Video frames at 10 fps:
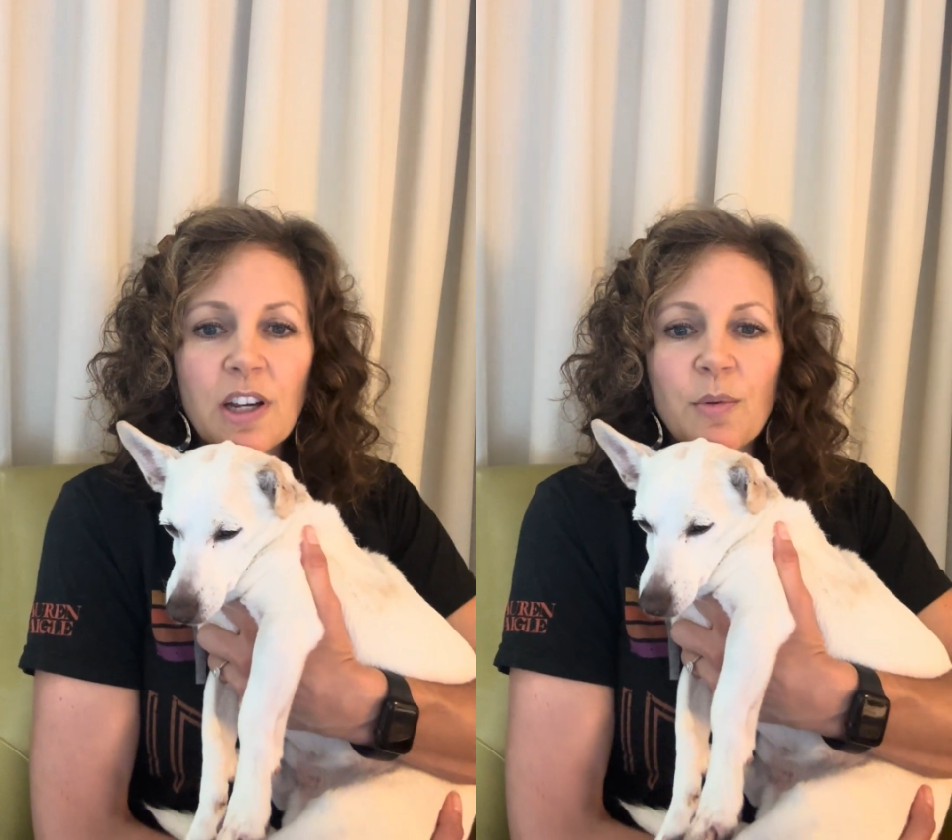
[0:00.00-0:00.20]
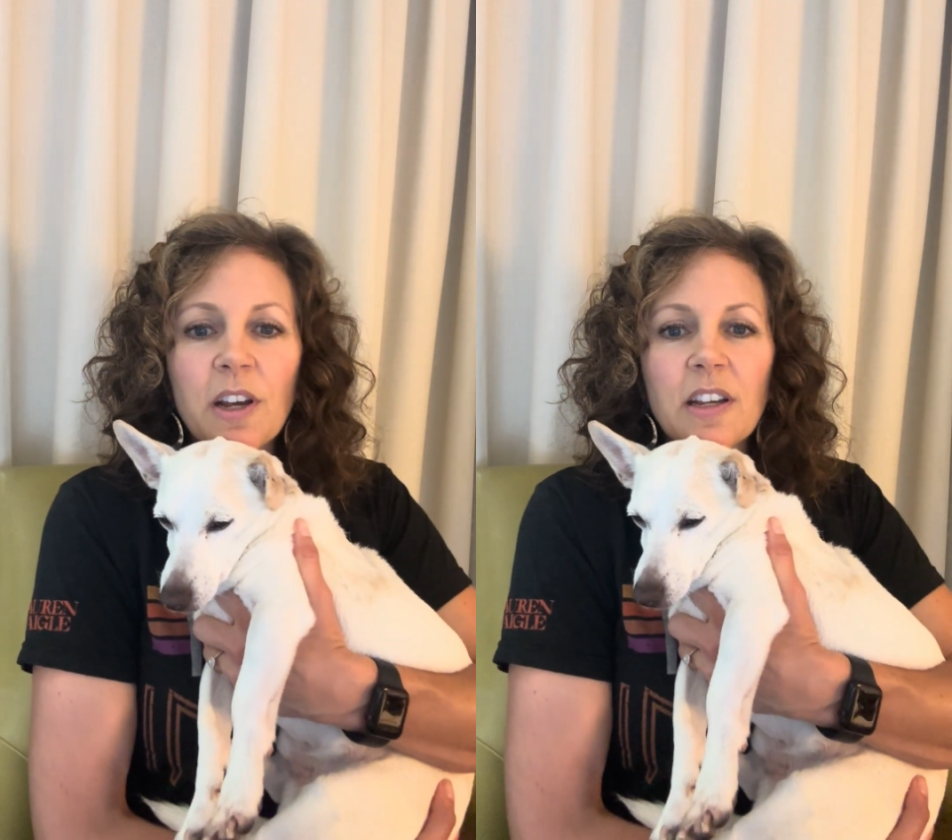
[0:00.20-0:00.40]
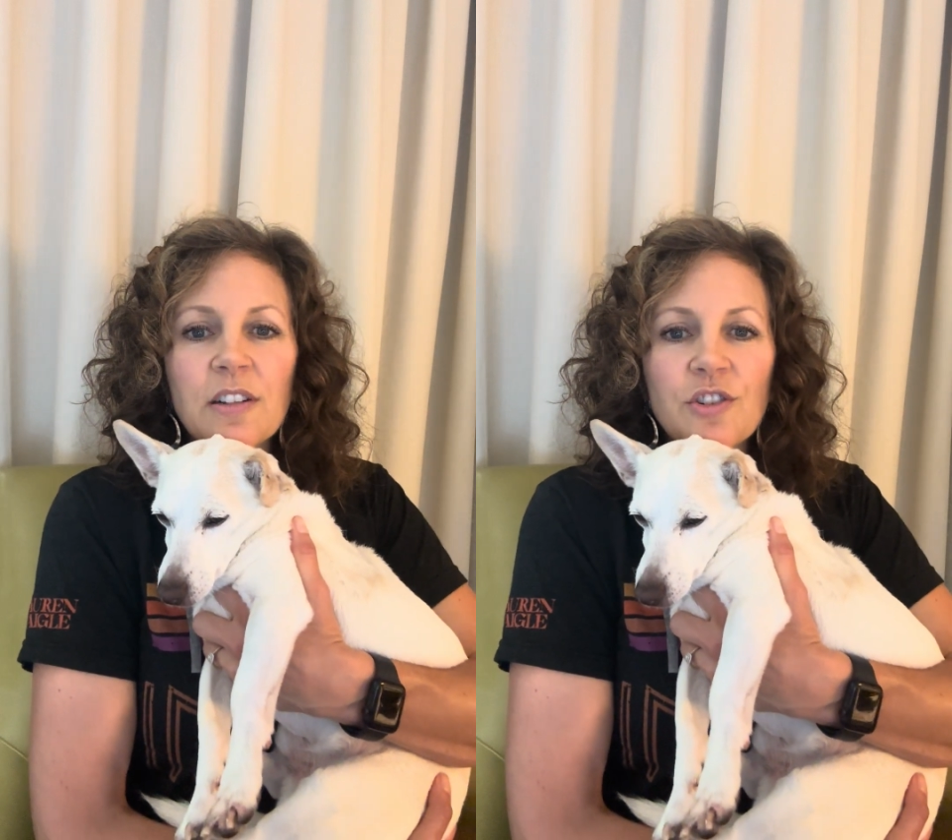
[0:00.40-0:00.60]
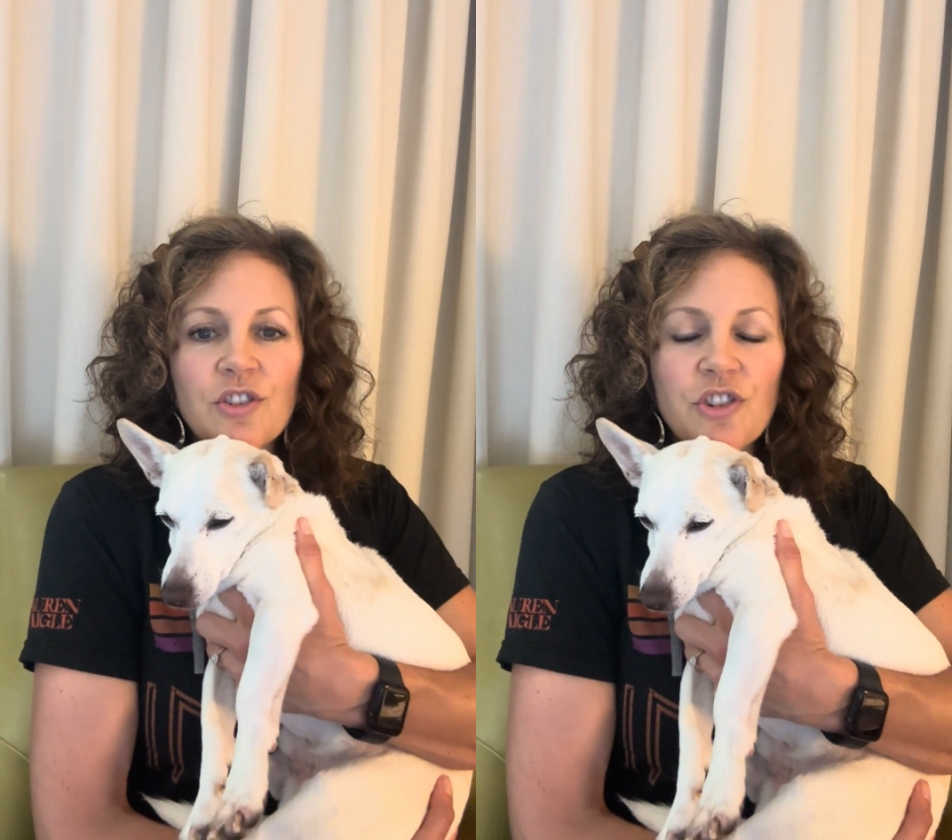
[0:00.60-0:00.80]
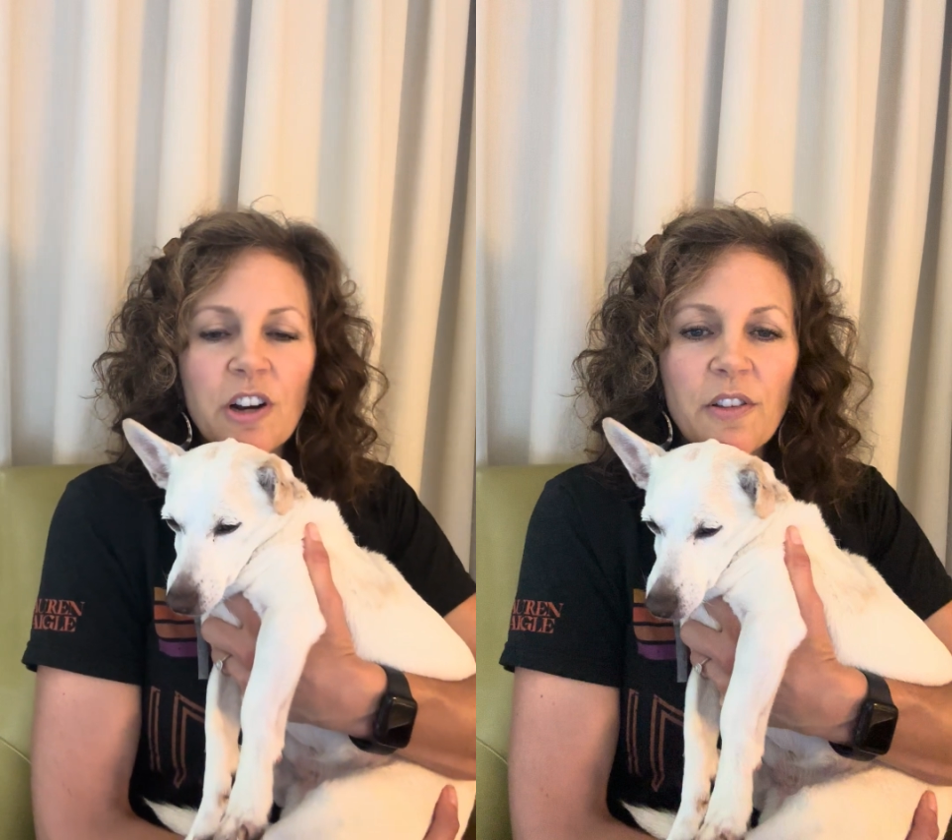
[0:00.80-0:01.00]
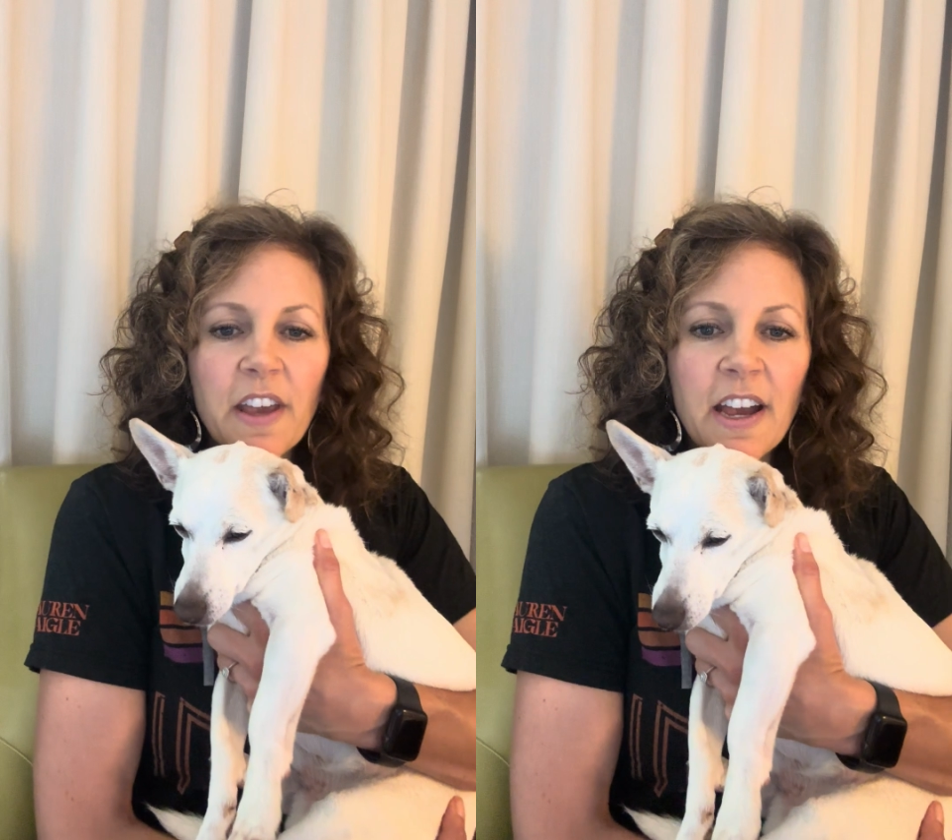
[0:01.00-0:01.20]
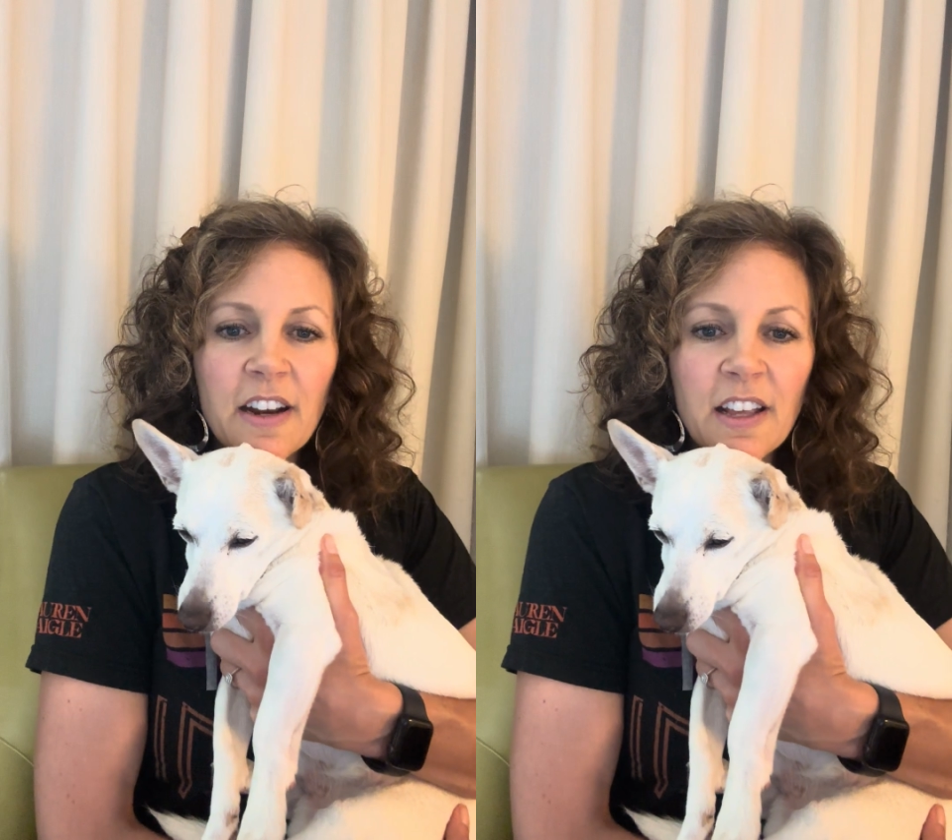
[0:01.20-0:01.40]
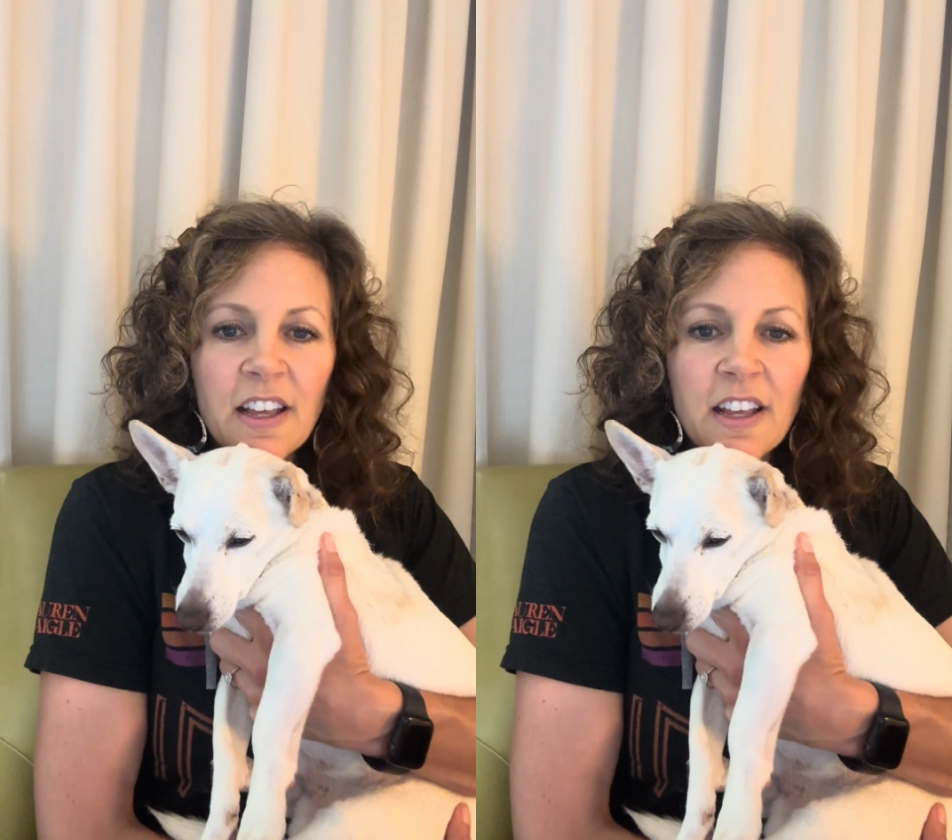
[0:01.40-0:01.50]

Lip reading: quick and just share that